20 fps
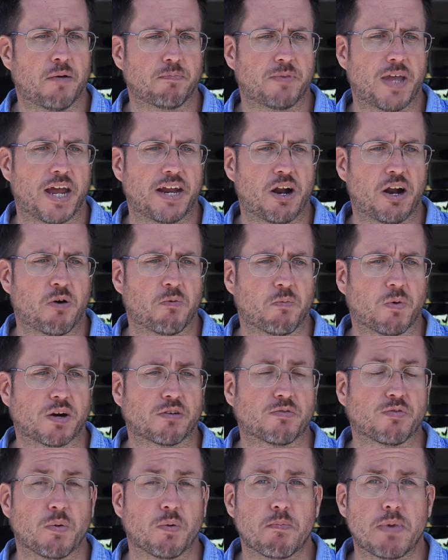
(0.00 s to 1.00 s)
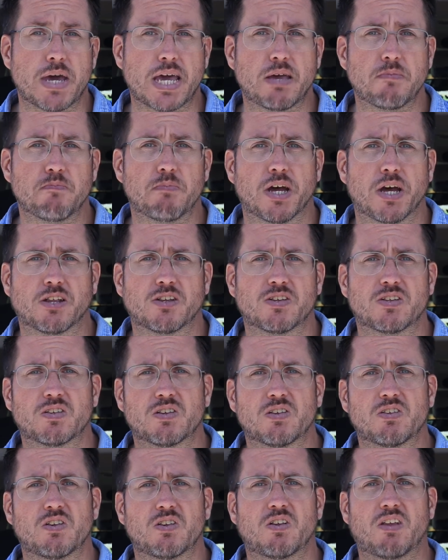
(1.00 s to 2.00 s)
they don't work for me, but
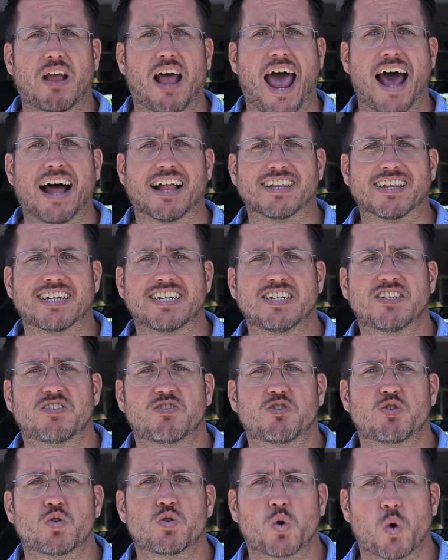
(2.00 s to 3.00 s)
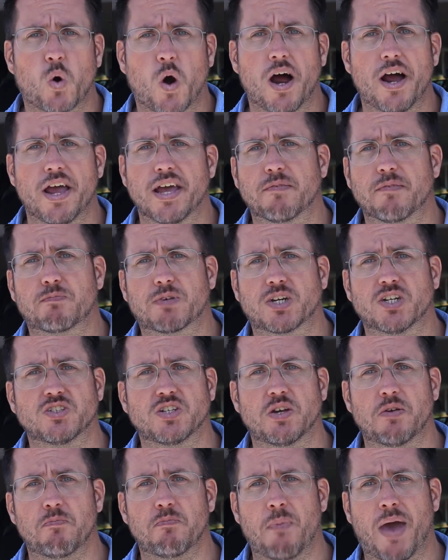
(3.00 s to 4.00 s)
at least try it, because
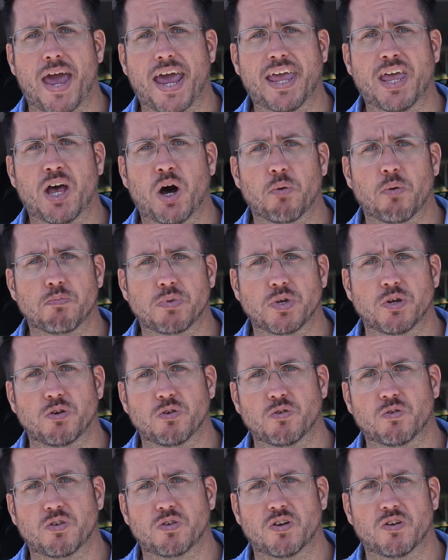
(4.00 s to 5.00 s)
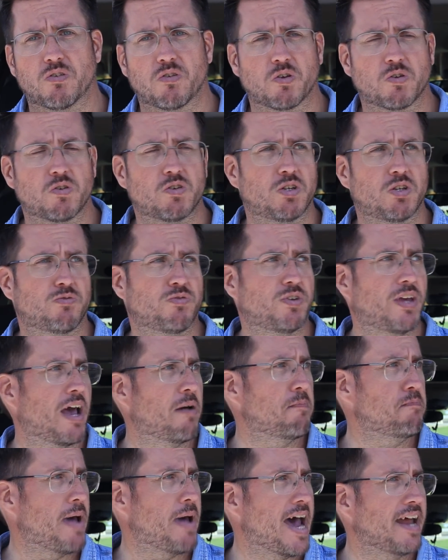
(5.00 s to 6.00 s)
it may help you. If you
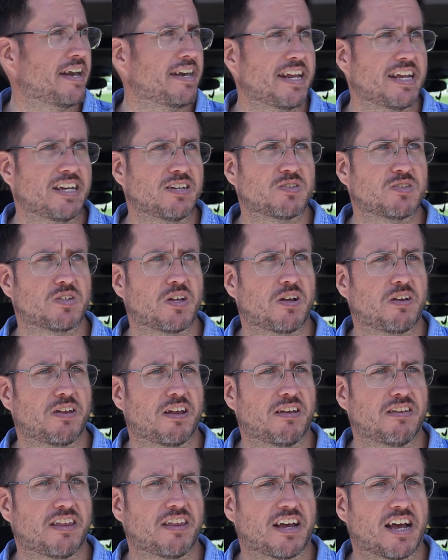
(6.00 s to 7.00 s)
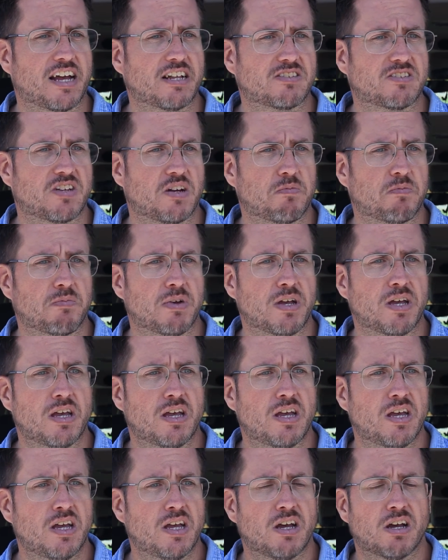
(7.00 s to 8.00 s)
have bad knees, they got some
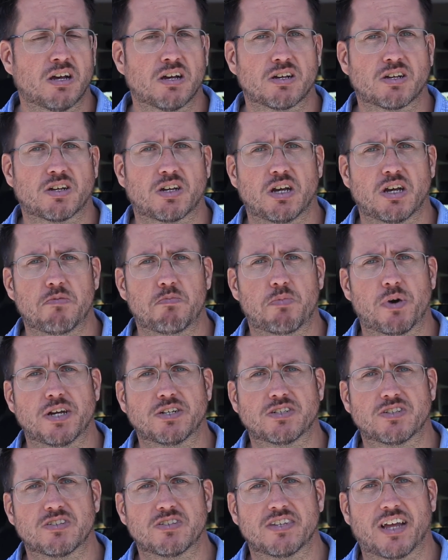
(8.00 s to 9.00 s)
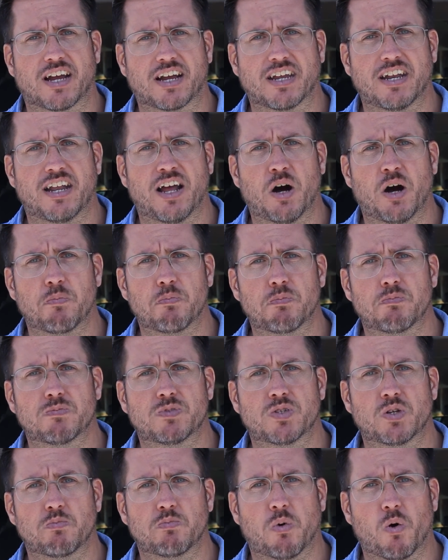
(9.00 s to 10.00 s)
good braces that can help
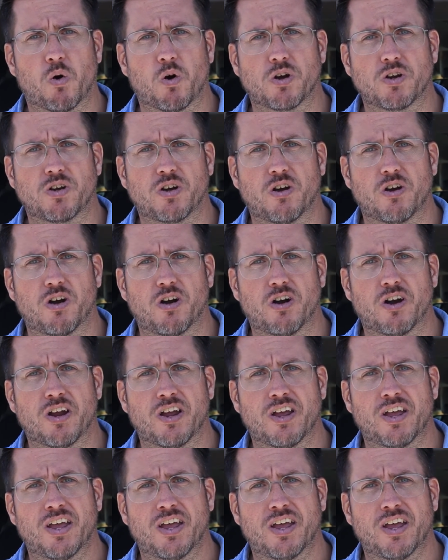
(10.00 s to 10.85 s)
support your